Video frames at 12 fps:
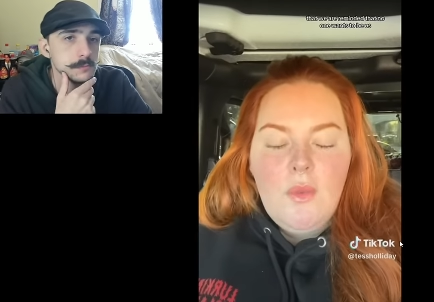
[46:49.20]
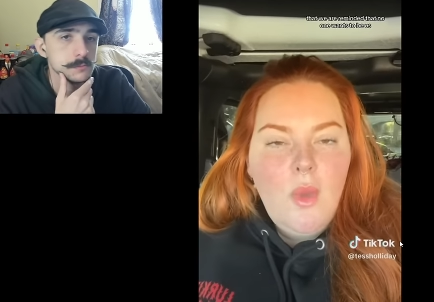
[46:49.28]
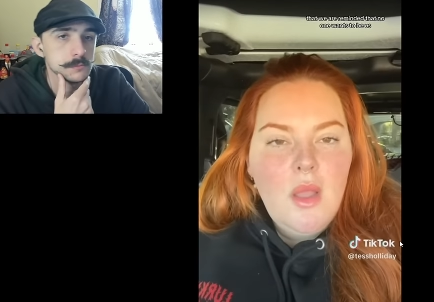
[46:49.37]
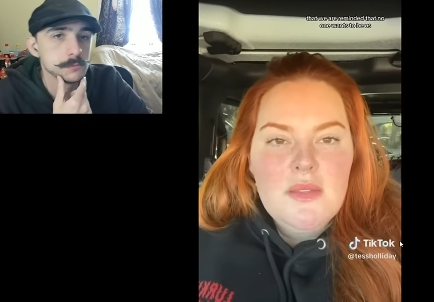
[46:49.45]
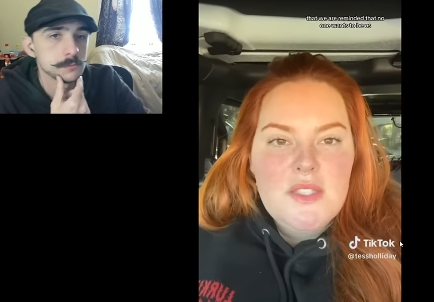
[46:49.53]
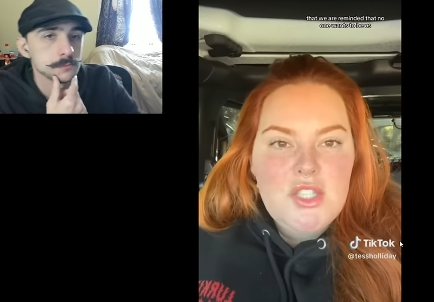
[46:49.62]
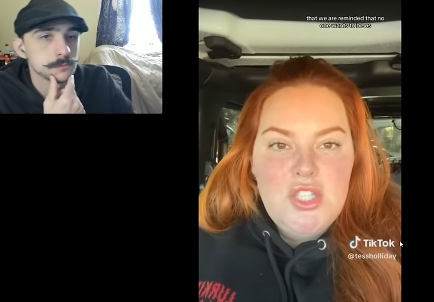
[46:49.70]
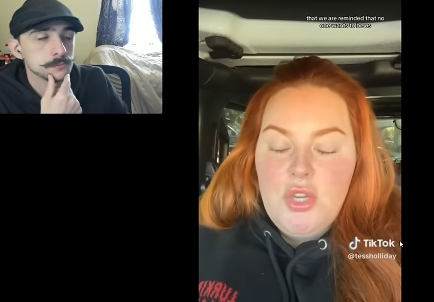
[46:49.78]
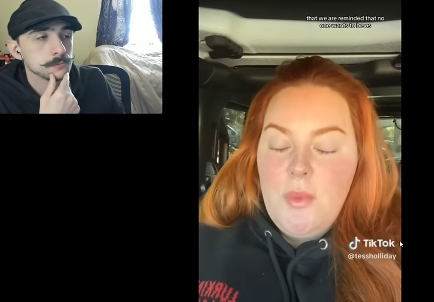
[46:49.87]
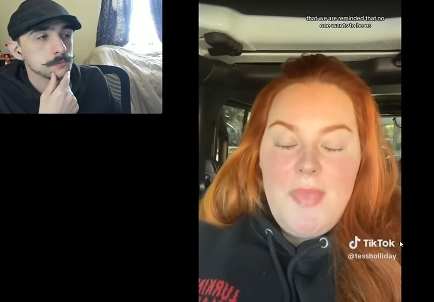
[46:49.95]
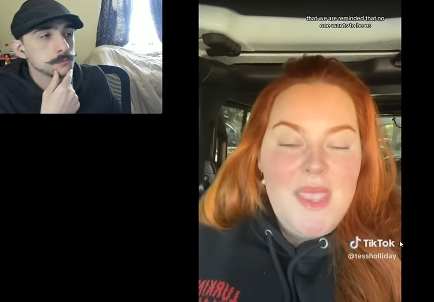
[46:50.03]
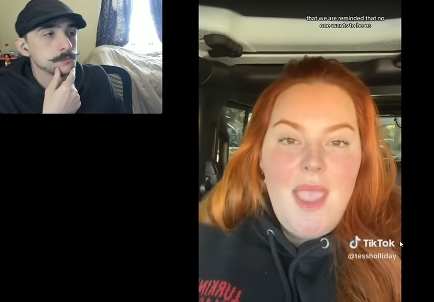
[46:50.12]
Speaker 1: wants to
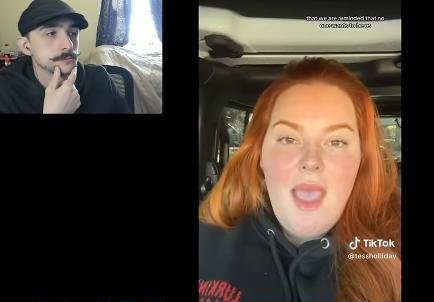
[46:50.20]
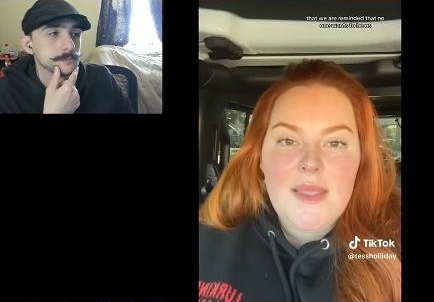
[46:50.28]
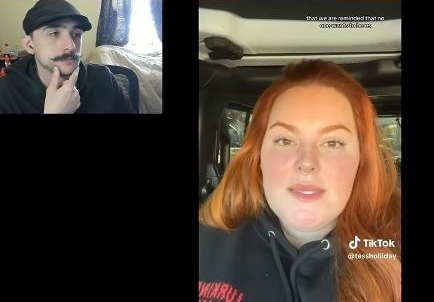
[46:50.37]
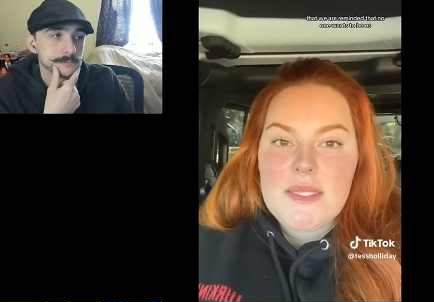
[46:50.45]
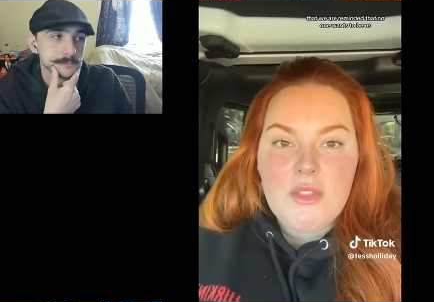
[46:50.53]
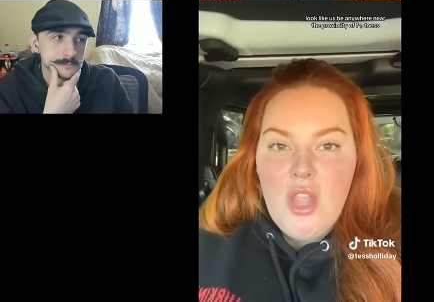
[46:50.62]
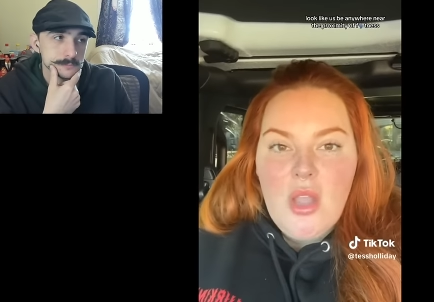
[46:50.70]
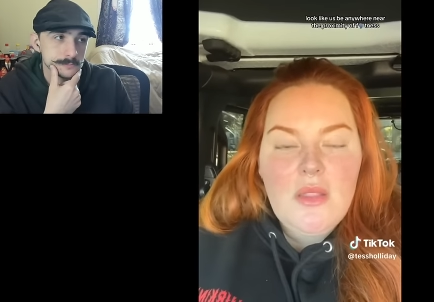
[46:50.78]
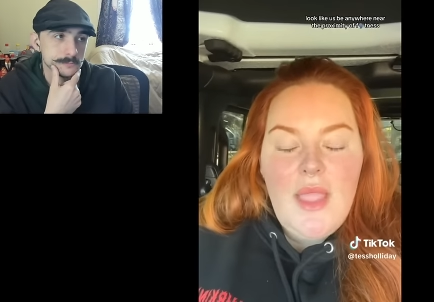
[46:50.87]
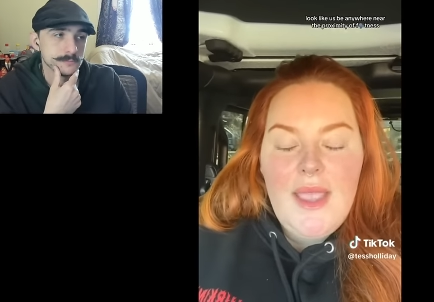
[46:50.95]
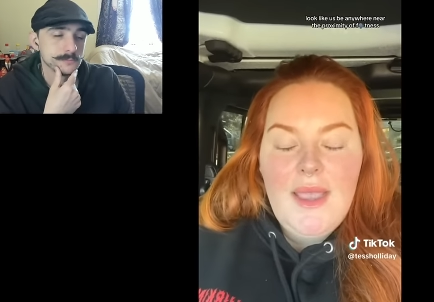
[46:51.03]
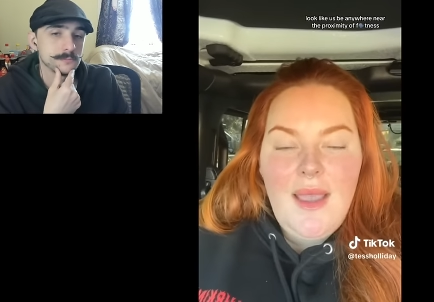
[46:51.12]
be us, look
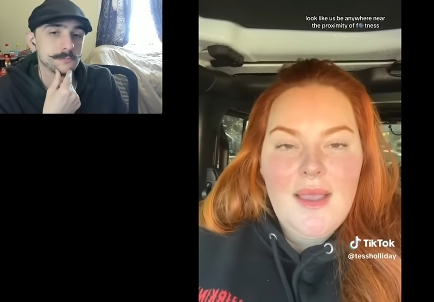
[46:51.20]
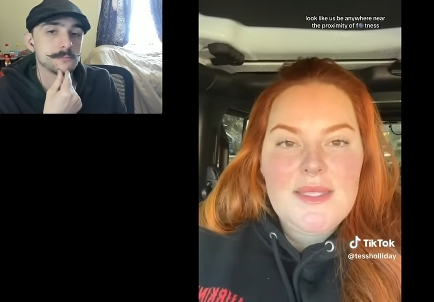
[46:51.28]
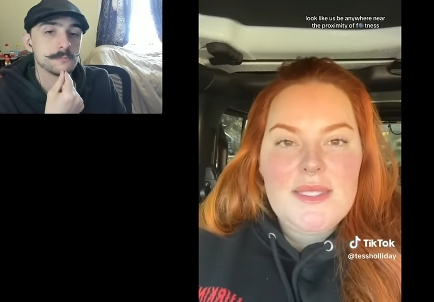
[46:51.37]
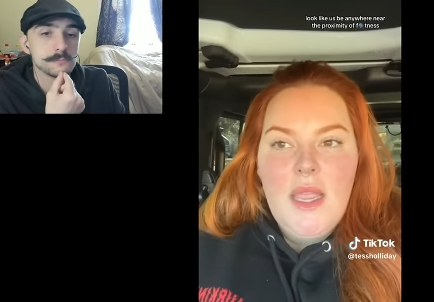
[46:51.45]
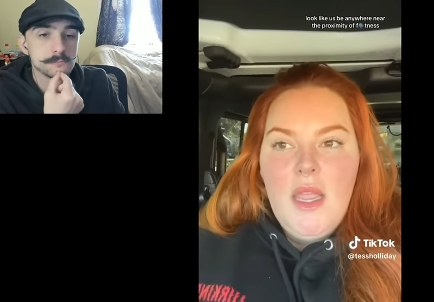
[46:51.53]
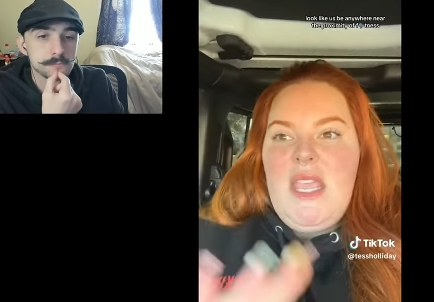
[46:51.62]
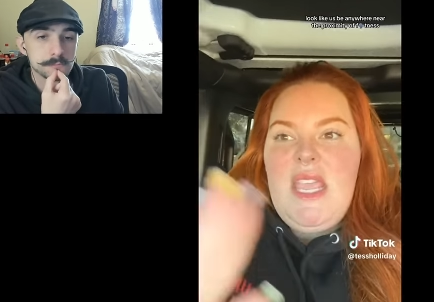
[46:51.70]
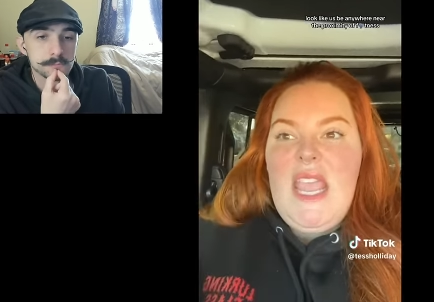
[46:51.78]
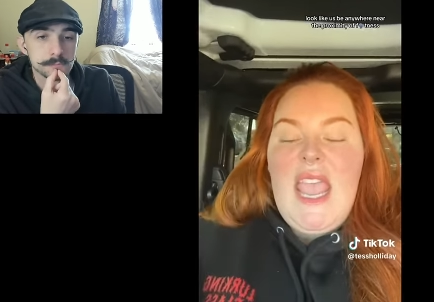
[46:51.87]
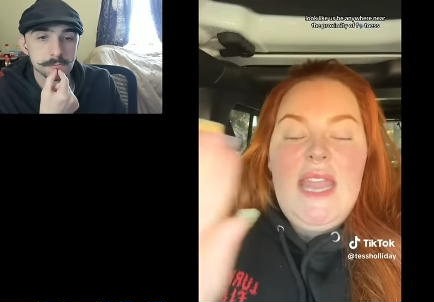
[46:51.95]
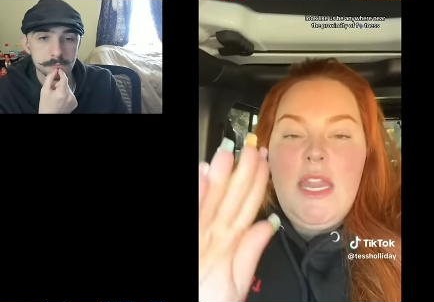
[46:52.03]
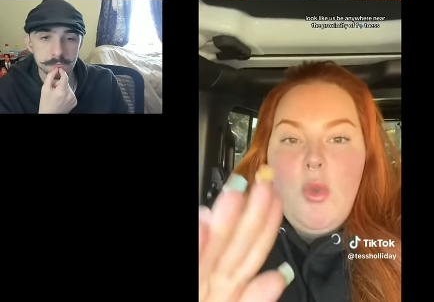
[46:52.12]
like us, be
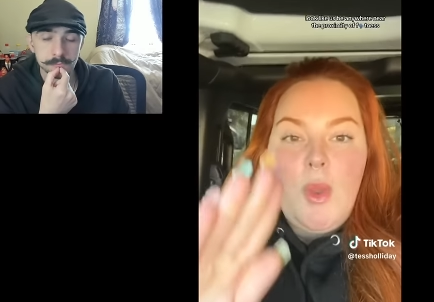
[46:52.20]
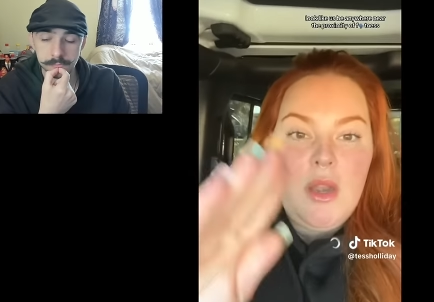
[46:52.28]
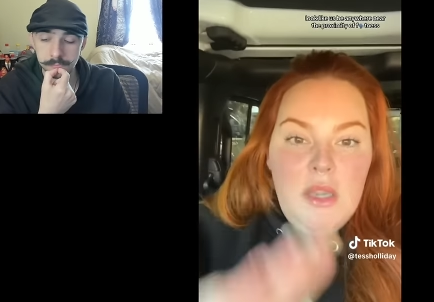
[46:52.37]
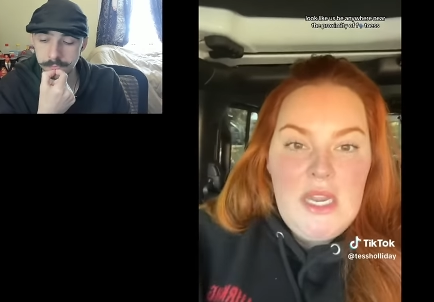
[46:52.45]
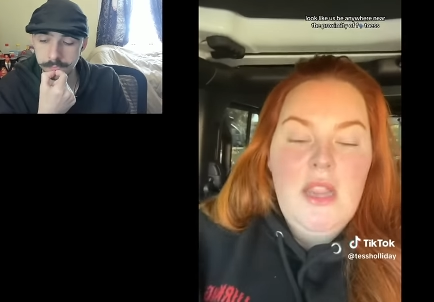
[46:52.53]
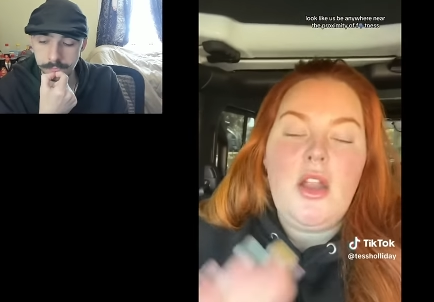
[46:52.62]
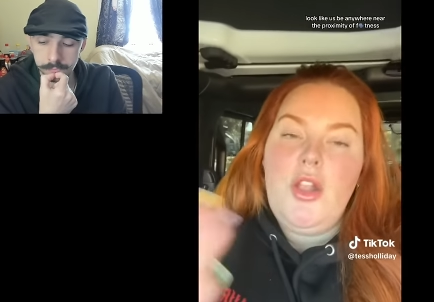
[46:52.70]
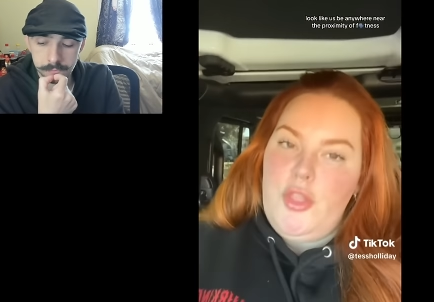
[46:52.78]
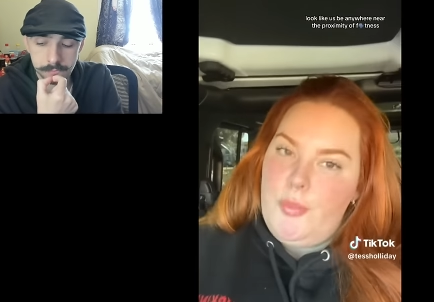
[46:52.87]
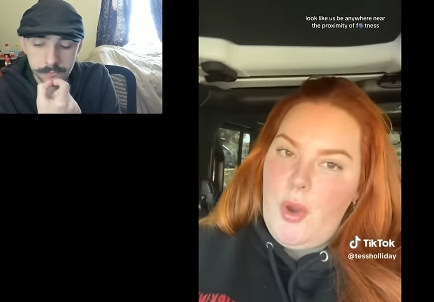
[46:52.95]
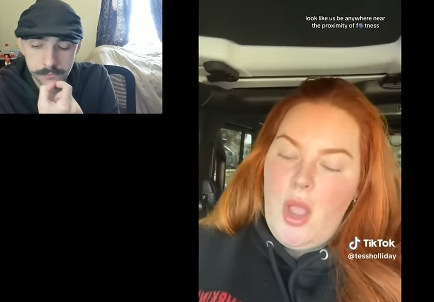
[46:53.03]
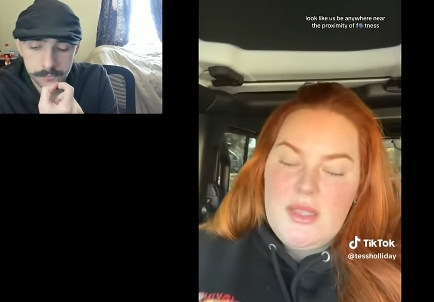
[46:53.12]
anywhere near the
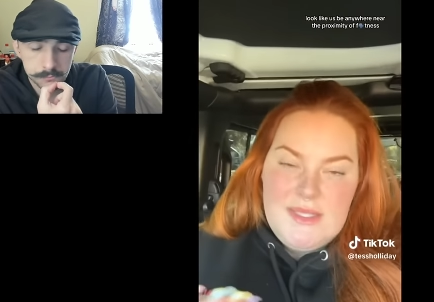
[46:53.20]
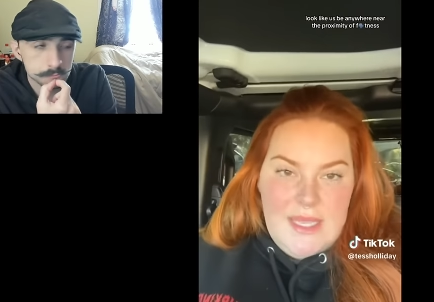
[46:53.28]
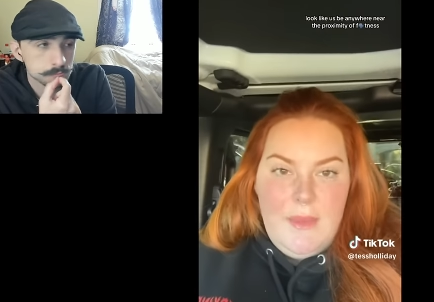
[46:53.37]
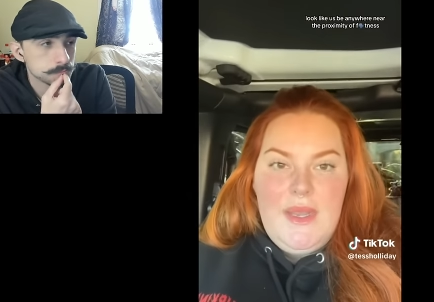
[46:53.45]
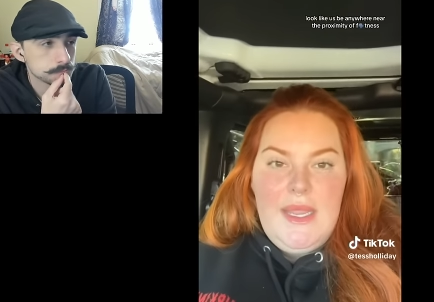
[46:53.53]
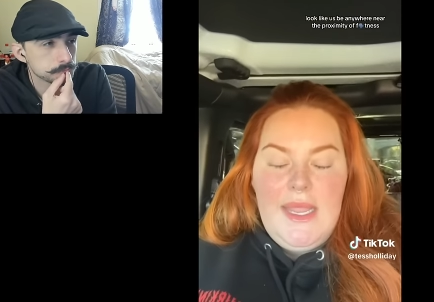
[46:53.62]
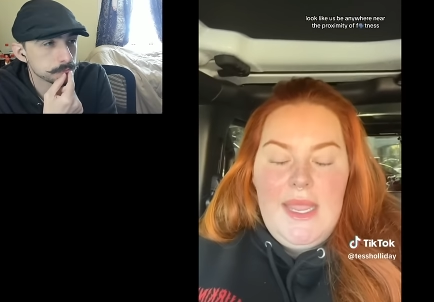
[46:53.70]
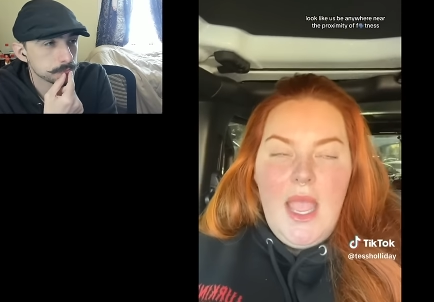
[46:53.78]
proximity